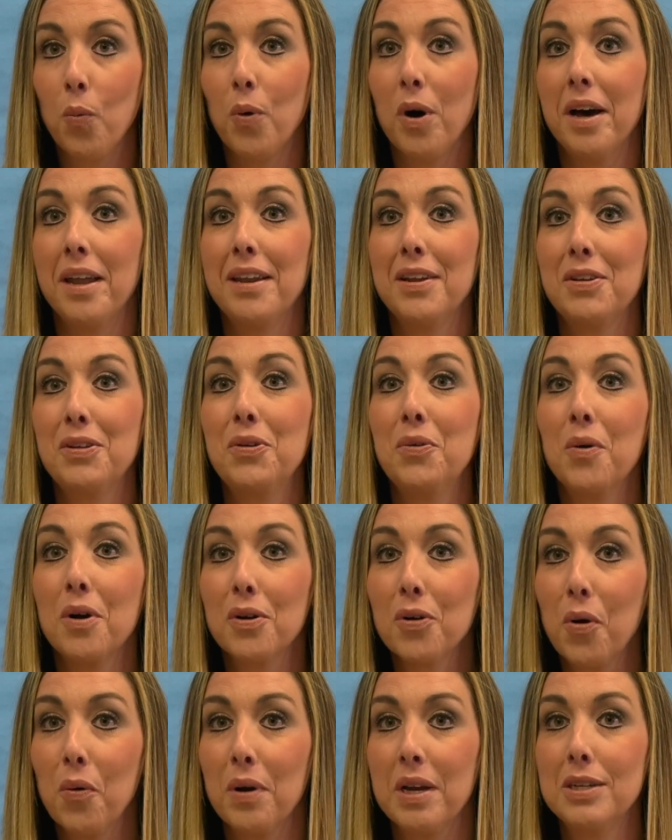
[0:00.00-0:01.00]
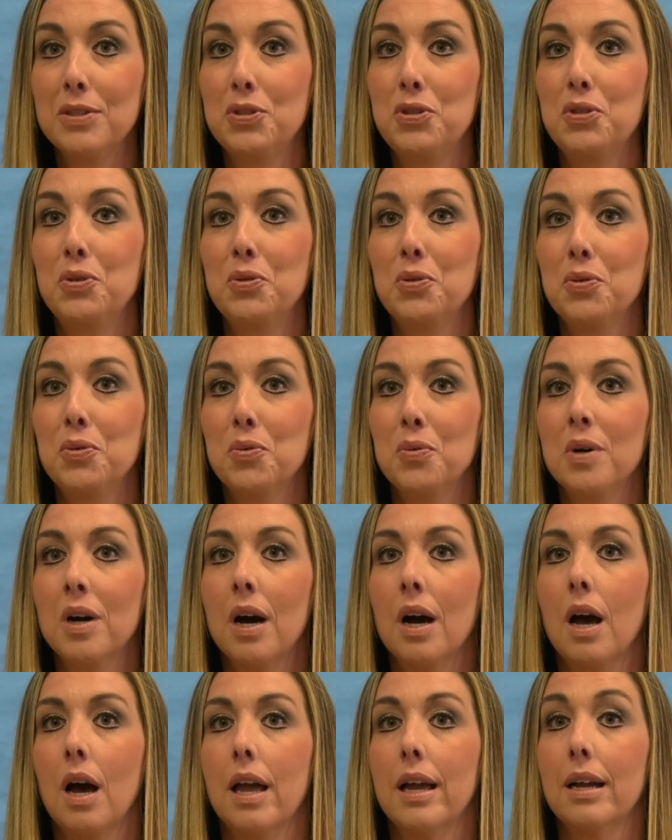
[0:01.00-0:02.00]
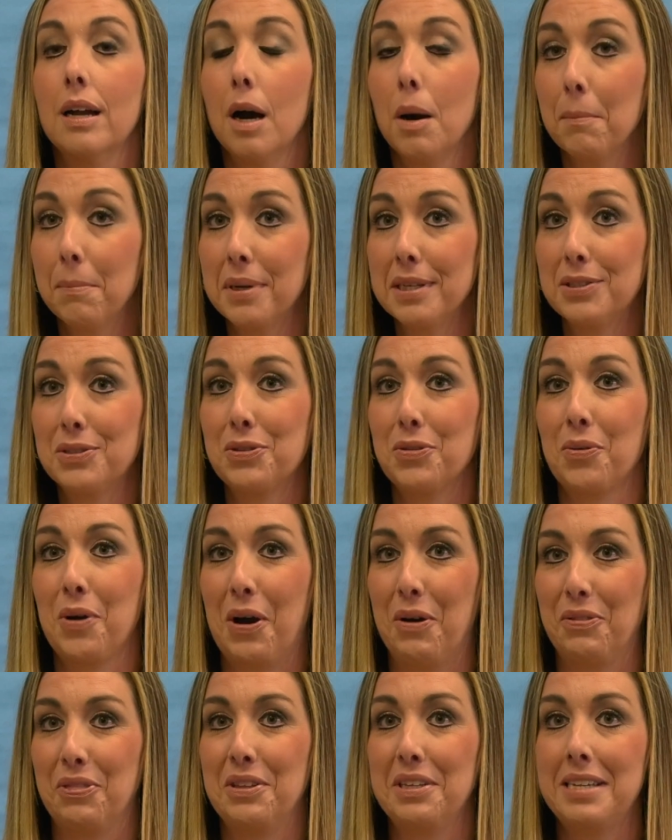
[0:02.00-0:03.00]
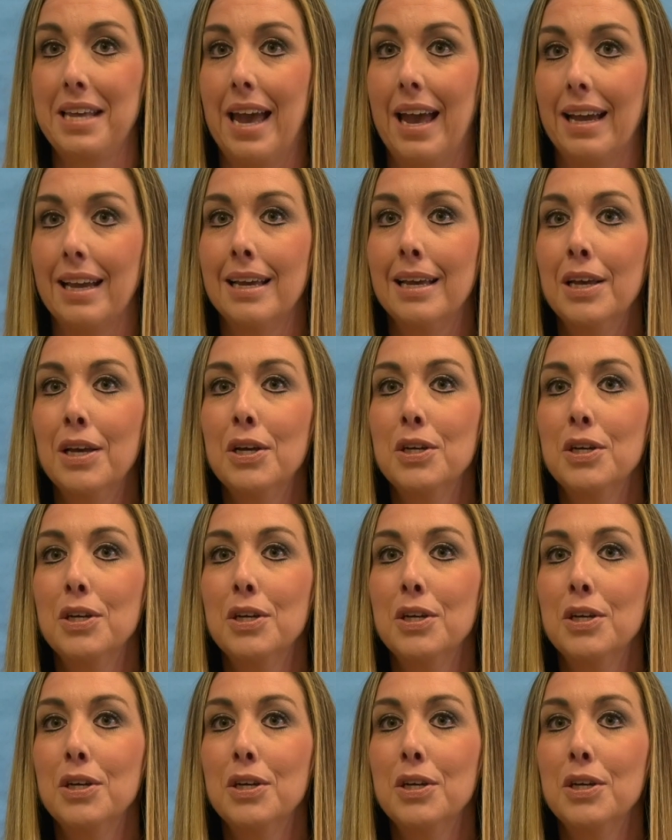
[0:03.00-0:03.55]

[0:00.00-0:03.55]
what you are going to encompass throughout the day.